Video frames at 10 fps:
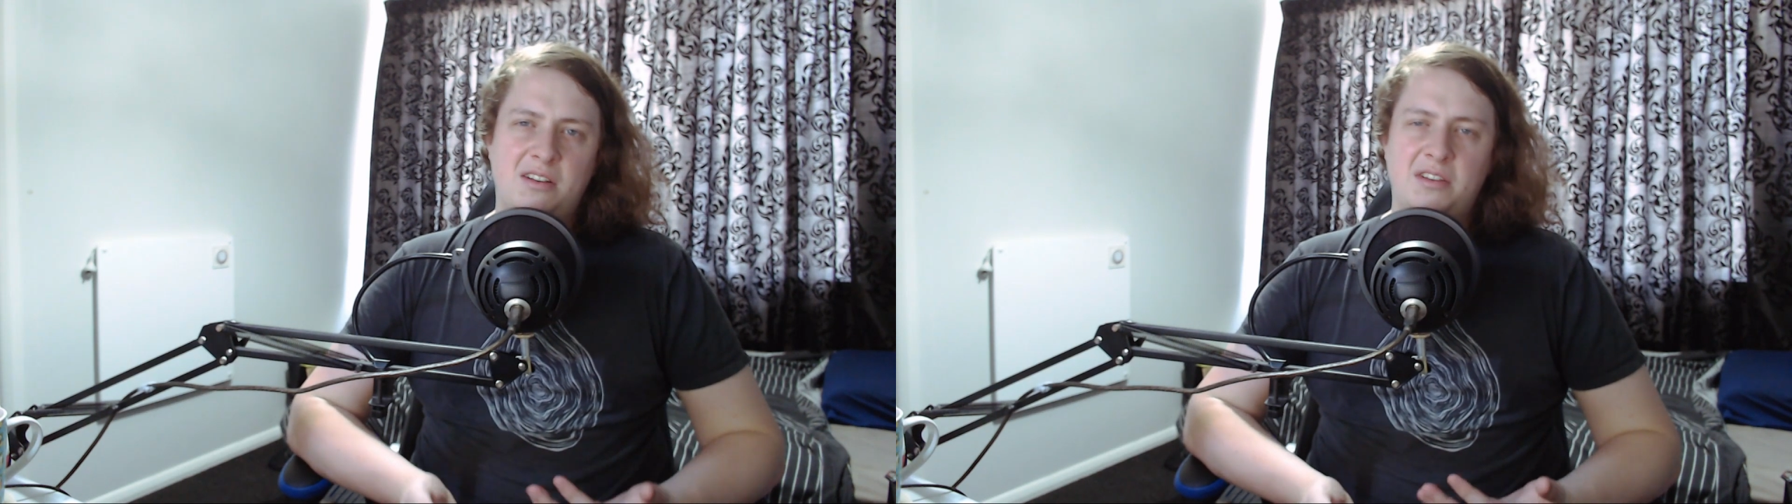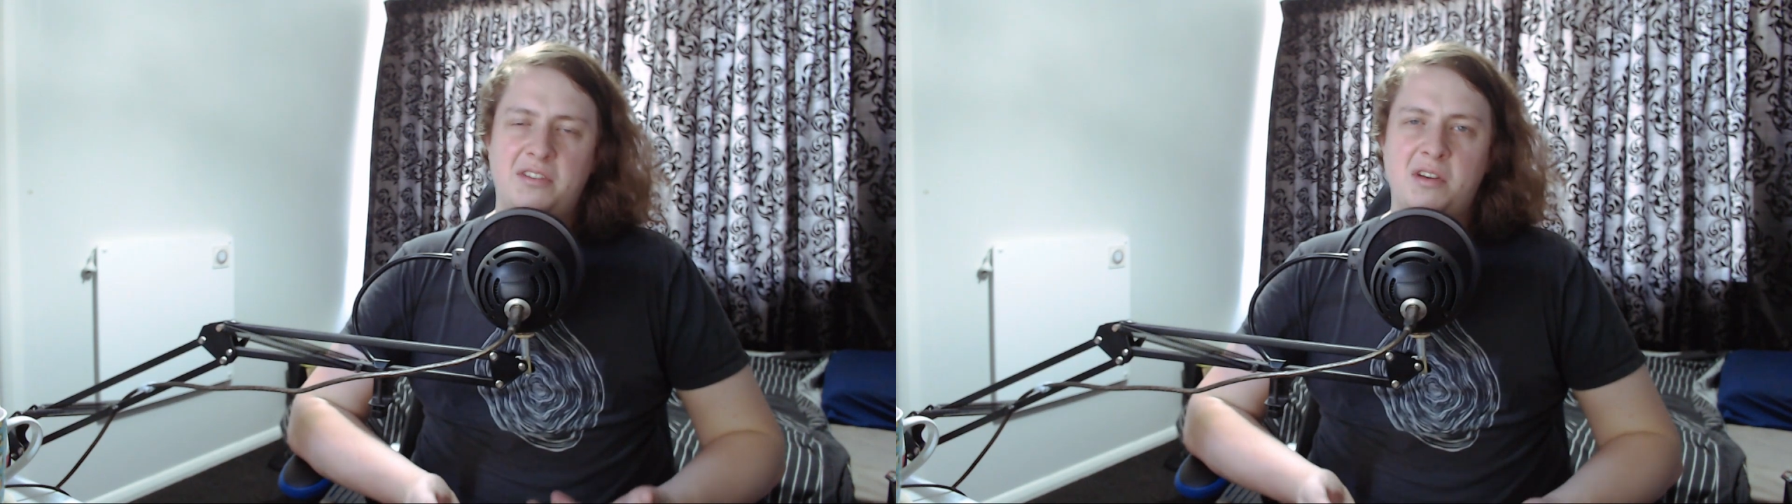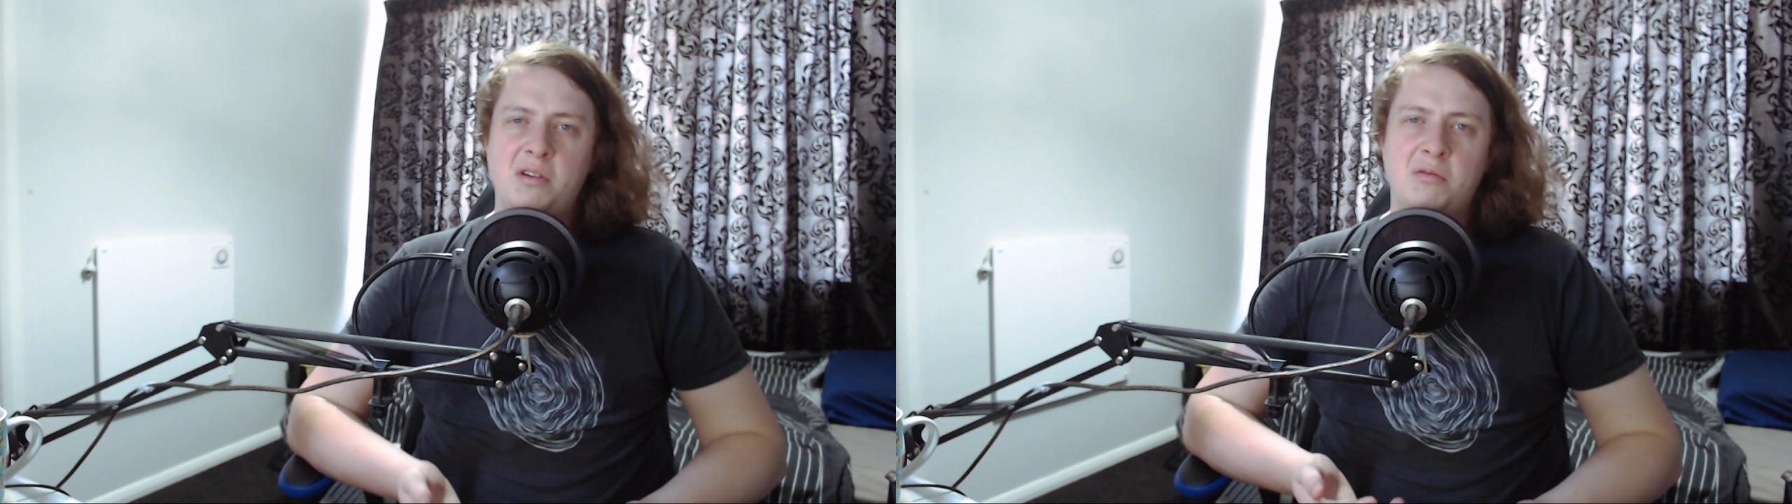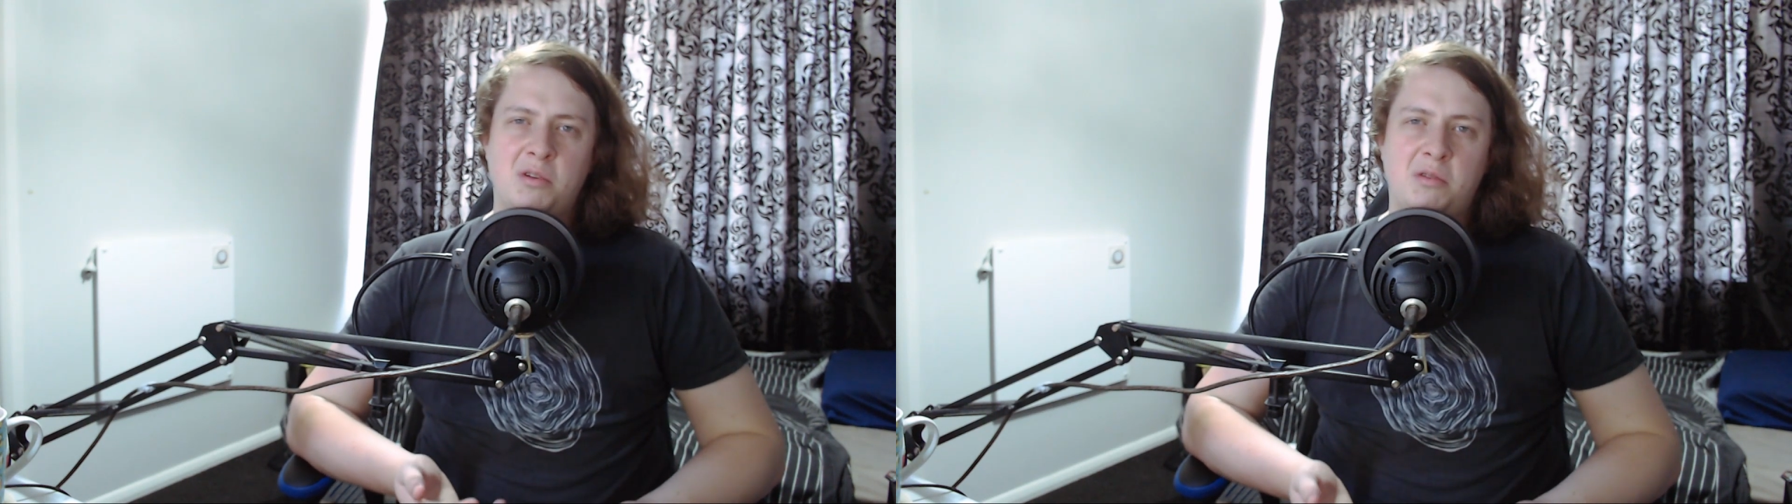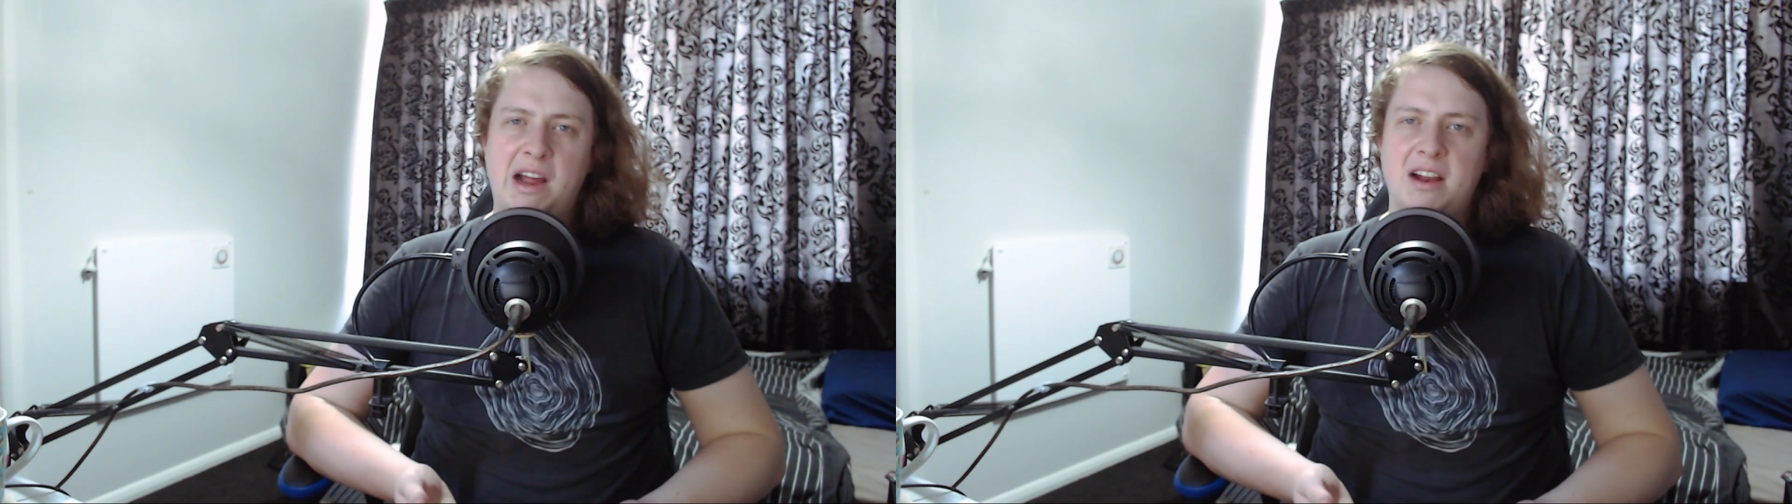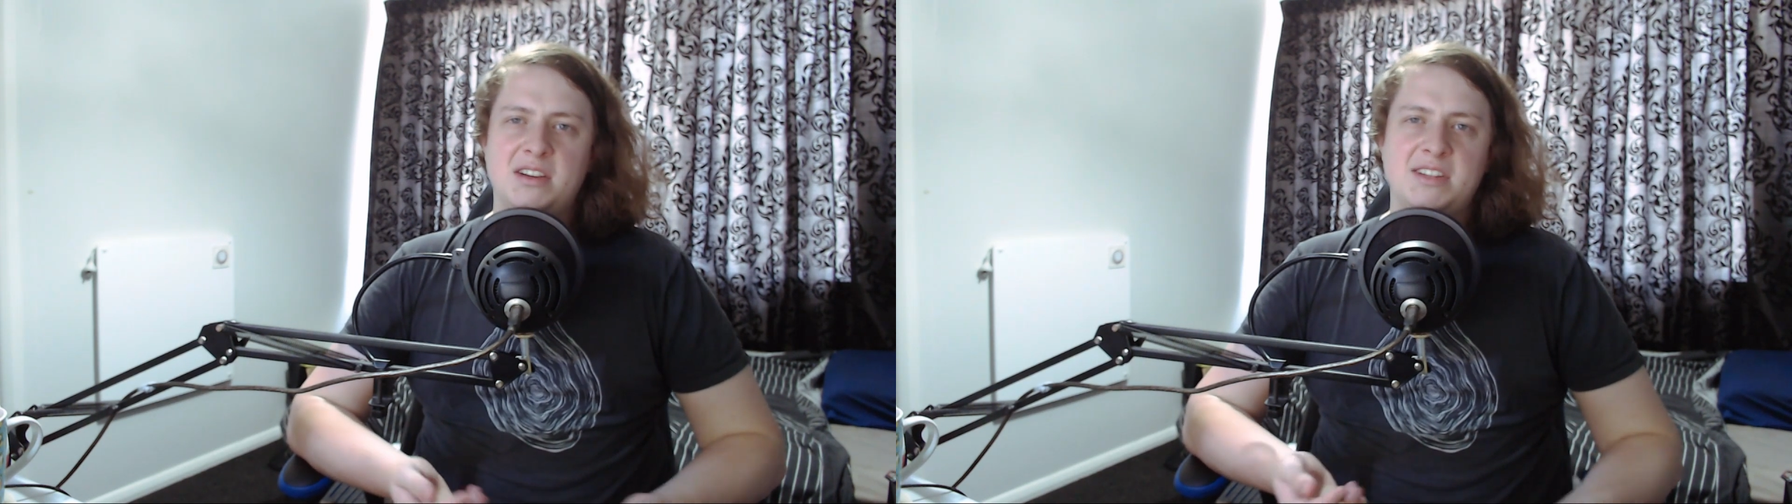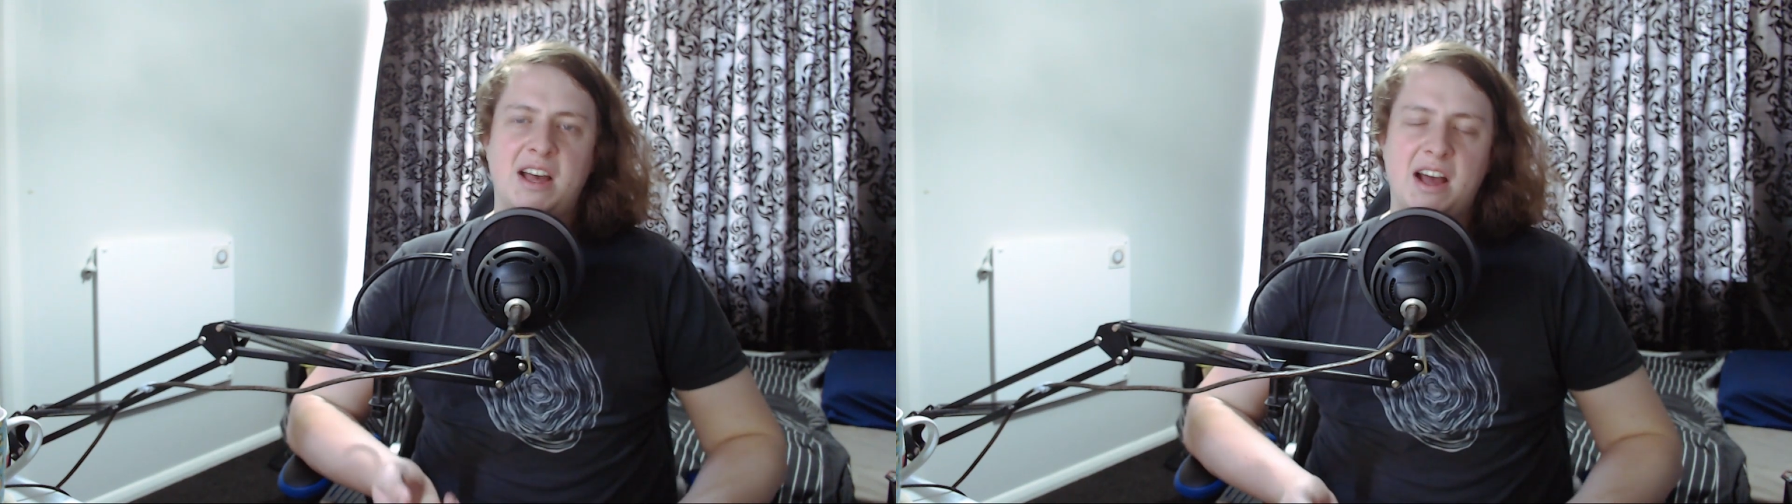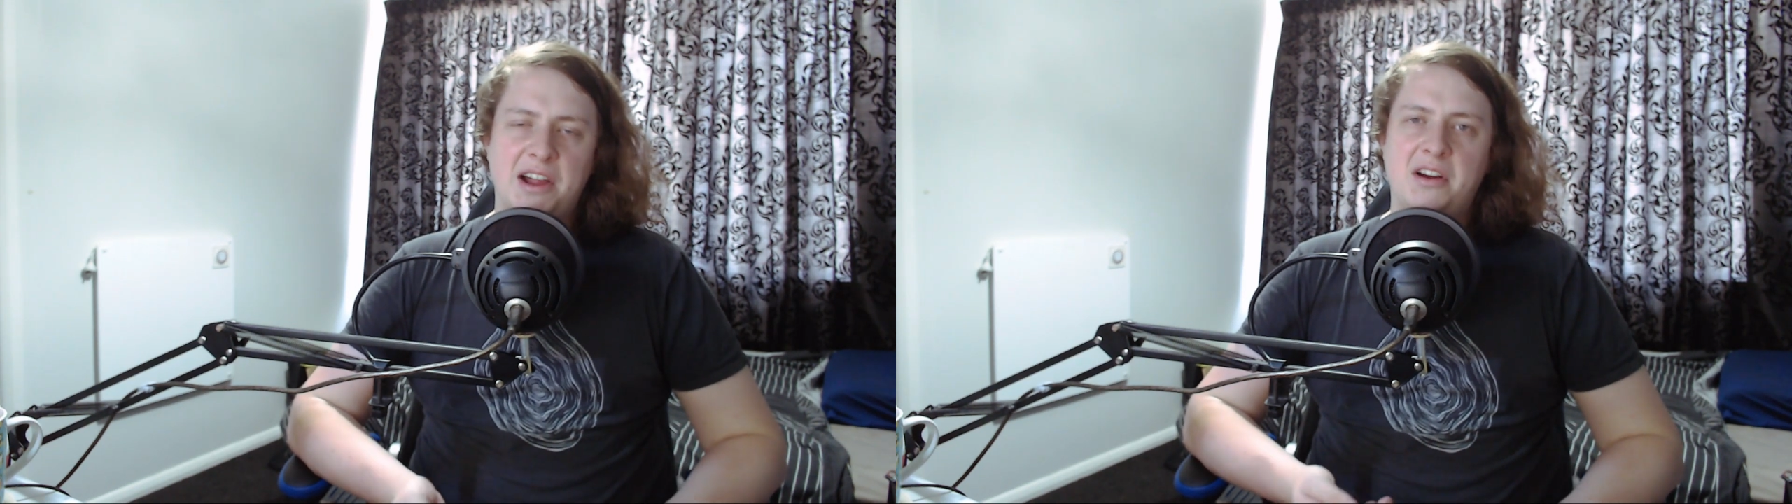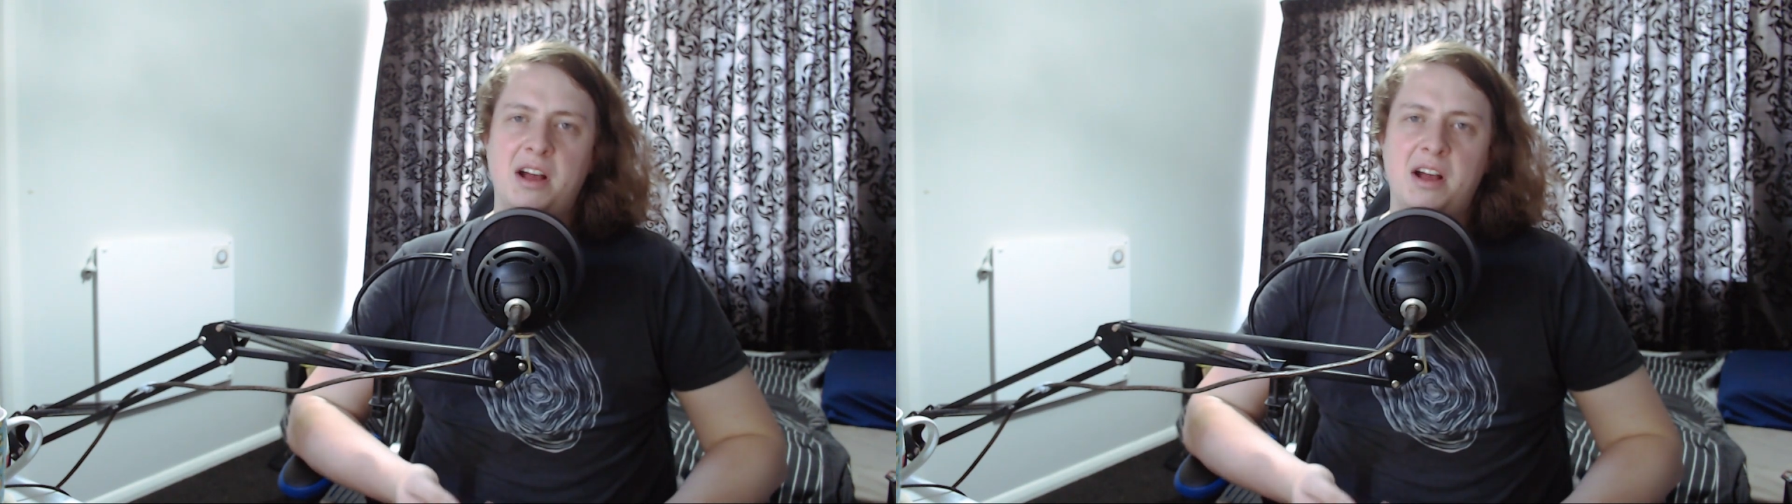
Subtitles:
also requires higher